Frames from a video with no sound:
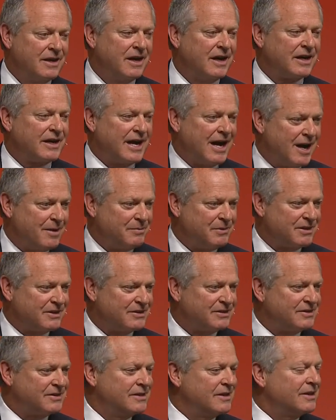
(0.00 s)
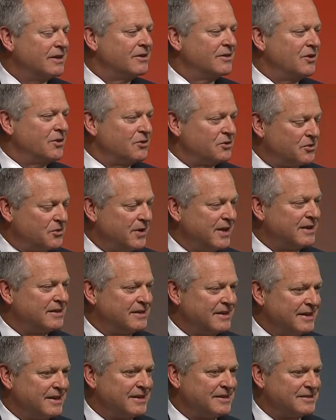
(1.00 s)
accomplish those great
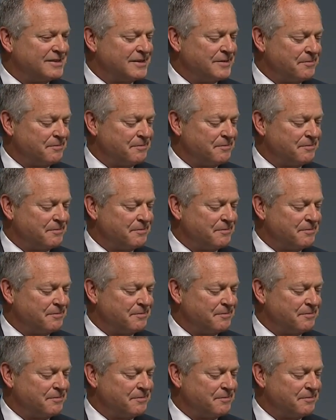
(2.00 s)
things.